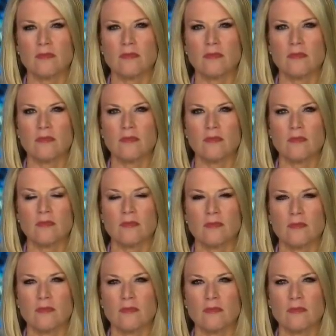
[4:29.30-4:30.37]

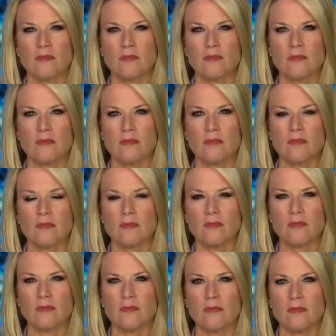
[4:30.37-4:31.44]

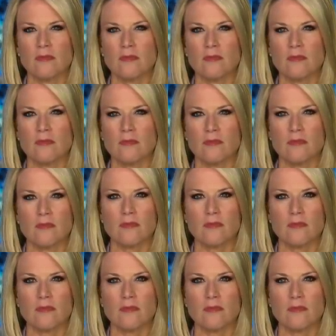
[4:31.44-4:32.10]
This person isn't speaking.